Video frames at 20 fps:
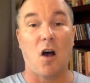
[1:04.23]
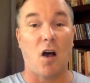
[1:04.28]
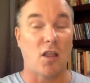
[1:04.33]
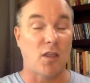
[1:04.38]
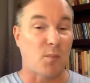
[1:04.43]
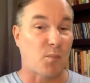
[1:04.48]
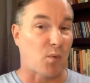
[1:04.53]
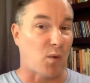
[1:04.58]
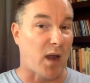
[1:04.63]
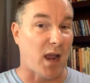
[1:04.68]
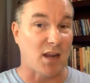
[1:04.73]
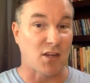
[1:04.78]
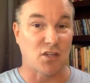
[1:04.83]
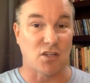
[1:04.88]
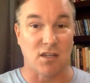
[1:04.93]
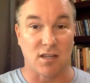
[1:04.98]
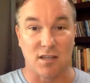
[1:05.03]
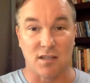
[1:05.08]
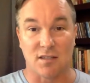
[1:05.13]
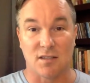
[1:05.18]
all the
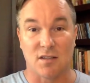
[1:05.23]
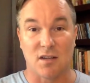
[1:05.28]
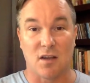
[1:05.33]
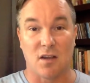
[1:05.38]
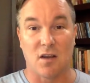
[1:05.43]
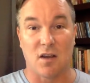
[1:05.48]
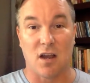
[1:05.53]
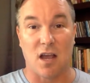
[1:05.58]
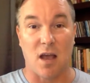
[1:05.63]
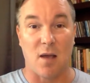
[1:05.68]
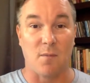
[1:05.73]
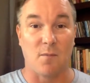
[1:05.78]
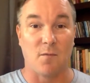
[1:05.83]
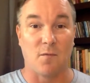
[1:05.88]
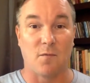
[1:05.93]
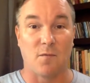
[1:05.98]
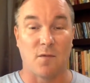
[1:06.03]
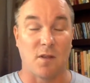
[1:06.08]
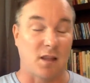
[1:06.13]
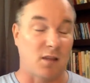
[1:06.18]
branches
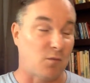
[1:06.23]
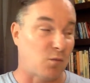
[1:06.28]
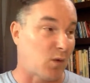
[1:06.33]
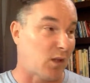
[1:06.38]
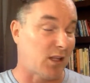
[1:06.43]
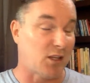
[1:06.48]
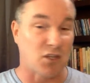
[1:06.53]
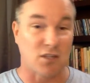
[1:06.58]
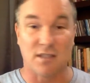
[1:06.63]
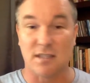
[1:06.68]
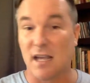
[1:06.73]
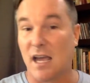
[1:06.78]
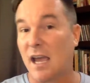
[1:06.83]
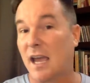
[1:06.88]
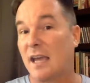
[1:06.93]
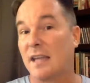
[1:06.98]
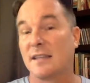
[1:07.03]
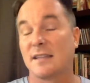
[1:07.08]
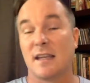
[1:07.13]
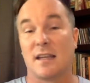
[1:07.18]
come, religious
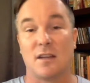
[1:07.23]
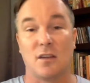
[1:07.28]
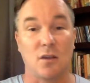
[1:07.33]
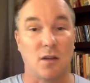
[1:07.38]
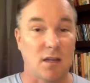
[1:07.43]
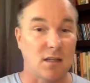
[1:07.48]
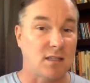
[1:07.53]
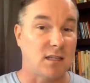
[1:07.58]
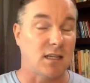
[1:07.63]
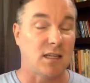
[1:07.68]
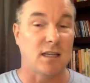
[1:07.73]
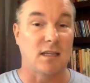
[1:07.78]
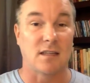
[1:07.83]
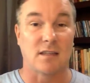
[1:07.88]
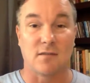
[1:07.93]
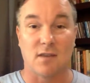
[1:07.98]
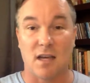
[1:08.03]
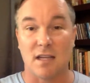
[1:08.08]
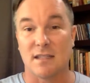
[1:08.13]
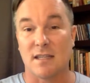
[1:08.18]
science and unity
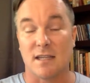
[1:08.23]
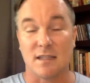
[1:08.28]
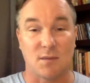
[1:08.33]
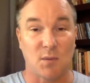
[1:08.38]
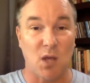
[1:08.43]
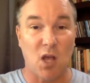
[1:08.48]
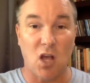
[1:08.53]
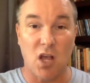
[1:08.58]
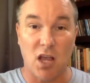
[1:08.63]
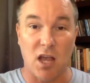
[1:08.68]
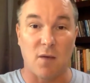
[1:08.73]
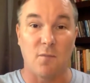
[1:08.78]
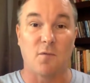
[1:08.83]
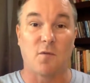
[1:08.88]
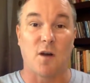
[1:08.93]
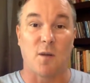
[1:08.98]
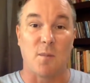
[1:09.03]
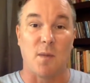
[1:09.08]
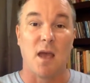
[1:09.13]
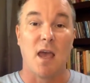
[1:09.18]
and divine science, we all come
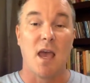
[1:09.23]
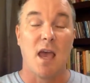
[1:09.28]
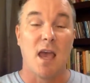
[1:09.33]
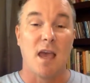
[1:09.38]
from